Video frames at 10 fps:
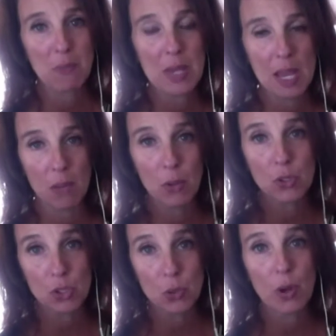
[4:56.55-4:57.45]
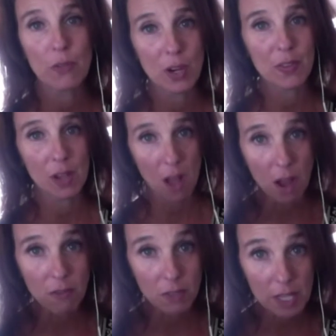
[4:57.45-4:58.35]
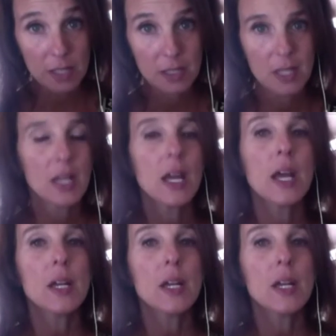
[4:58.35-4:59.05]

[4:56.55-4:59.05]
Let the other one know, I'll get back to you tomorrow.